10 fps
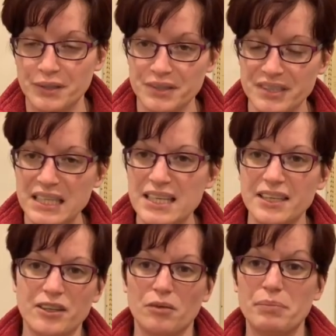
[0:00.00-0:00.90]
that's
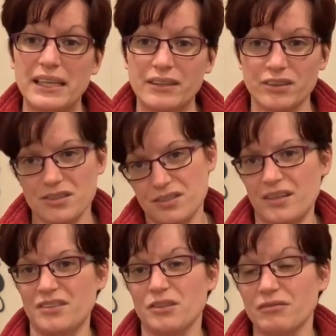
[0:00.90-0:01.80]
got peanuts,
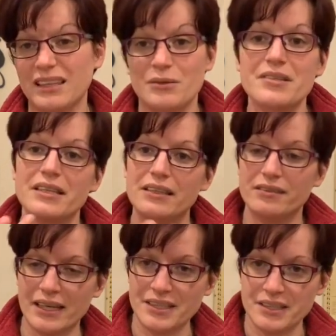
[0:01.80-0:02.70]
sunflower seeds,
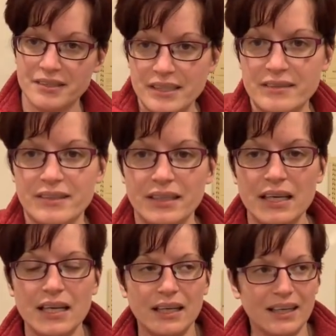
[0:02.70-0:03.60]
Niger seeds in,
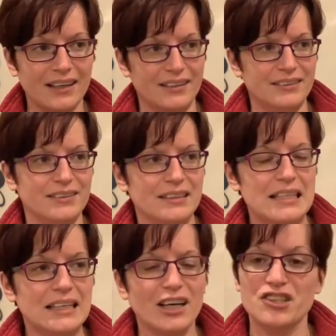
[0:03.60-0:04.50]
and
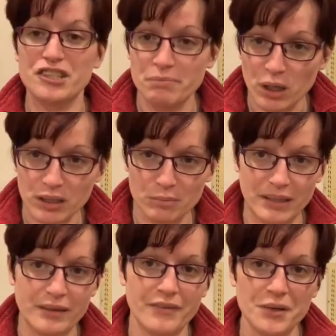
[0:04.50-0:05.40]
a small
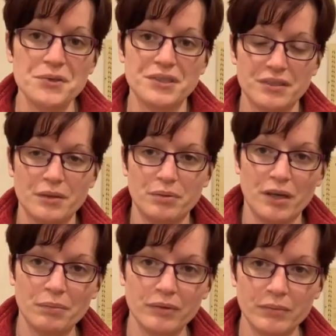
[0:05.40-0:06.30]
amount of those isn't a
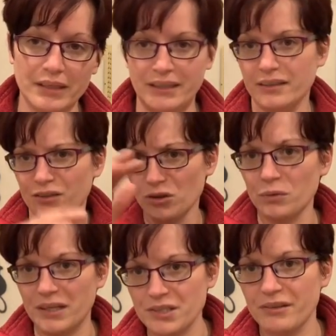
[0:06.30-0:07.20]
problem in an
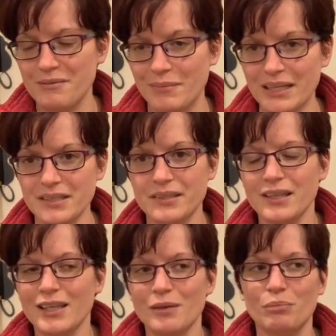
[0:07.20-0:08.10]
otherwise great mix.
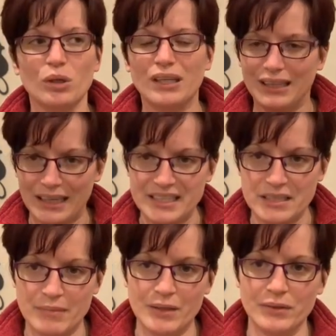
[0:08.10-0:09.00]
But a large
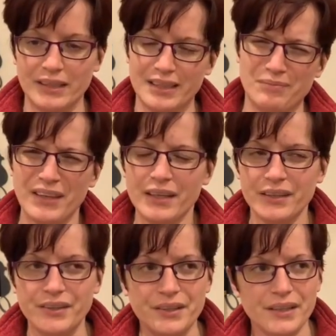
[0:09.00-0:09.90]
amount,
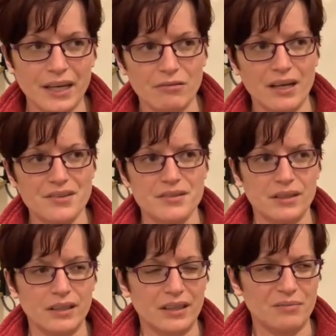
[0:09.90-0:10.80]
you can get rats
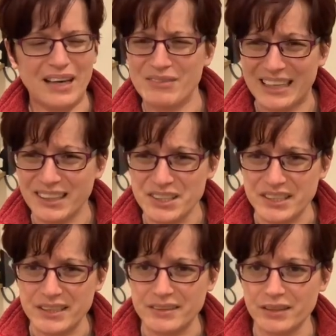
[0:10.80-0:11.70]
that have an
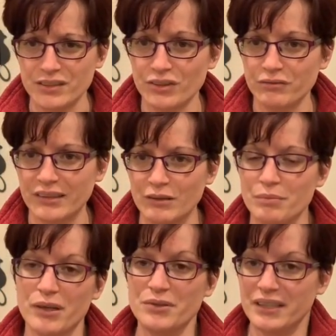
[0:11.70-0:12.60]
allergy to sunflower
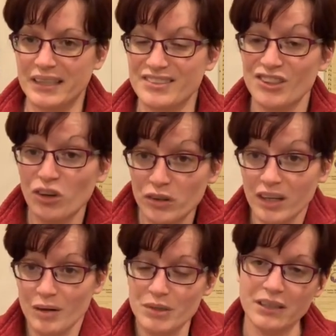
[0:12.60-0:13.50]
protein. It's not
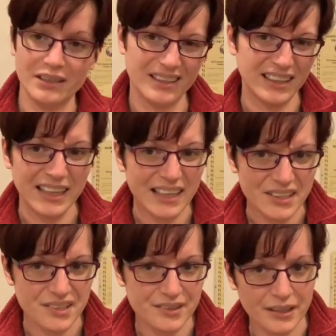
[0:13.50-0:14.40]
uncommon, and kind of get
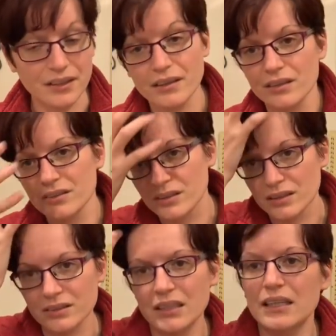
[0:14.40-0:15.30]
itchy skin and all sorts.